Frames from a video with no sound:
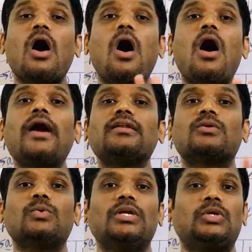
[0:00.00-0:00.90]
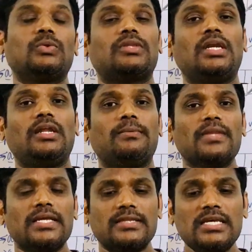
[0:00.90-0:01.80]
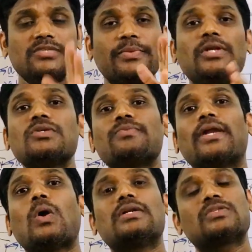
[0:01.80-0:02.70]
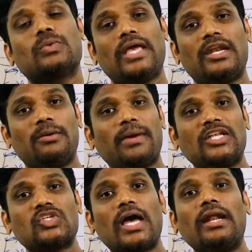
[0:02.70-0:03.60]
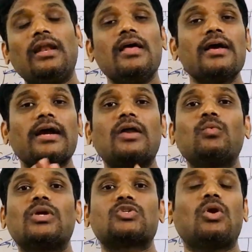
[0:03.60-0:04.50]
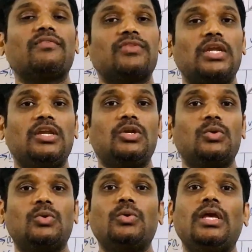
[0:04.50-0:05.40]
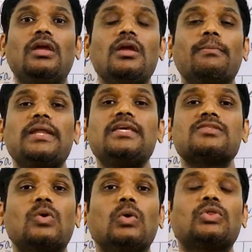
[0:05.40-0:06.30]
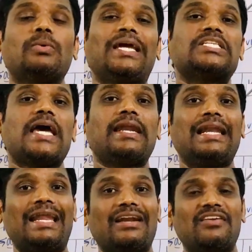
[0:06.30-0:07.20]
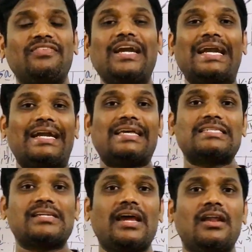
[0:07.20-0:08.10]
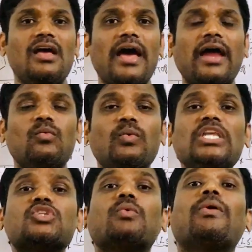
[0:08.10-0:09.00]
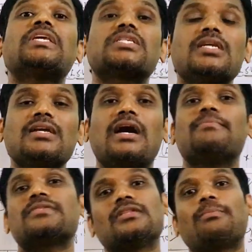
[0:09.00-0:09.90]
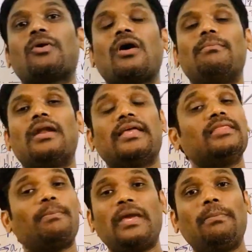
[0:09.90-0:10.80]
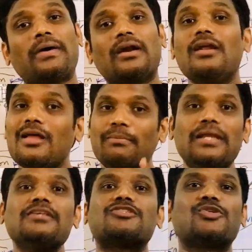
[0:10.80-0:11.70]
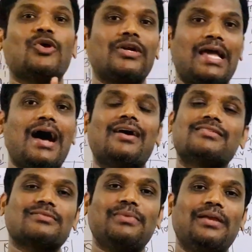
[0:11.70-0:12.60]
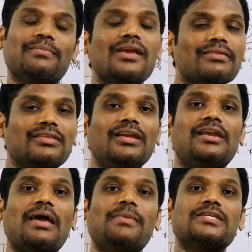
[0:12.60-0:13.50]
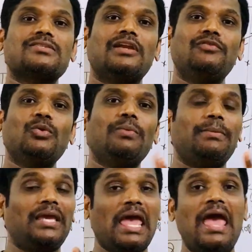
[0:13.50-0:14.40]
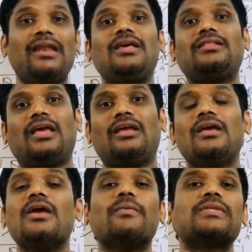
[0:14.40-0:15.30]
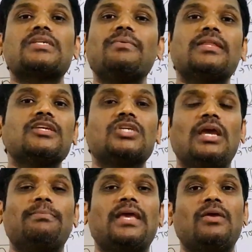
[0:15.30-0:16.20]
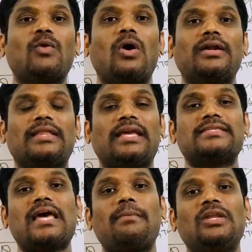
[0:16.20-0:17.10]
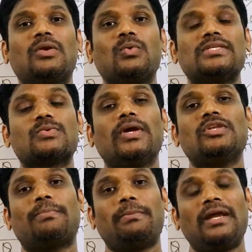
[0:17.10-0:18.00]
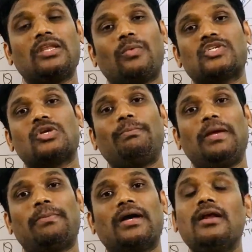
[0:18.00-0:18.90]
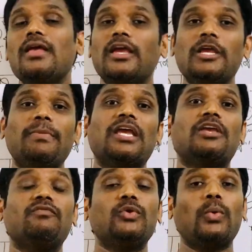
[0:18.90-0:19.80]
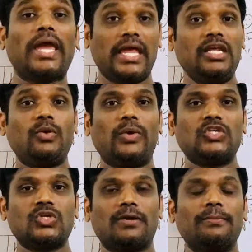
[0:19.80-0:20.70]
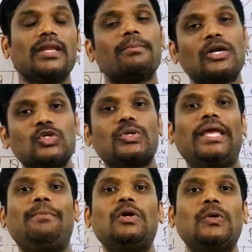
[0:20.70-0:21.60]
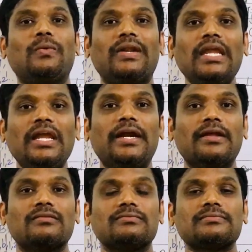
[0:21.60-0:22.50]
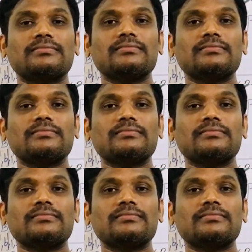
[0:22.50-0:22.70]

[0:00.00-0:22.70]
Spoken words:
or 2D to 3D. These videos were also there in my channel, conversion of 3D to 2D. Please go through my channel and refer and understand. And which question comes in the problem in the paper, please do not ask me. Three-dimensional view may be anything, whichever the shape they want. The examiner who is going to prepare the question paper, he may give you any question, but you should be able to read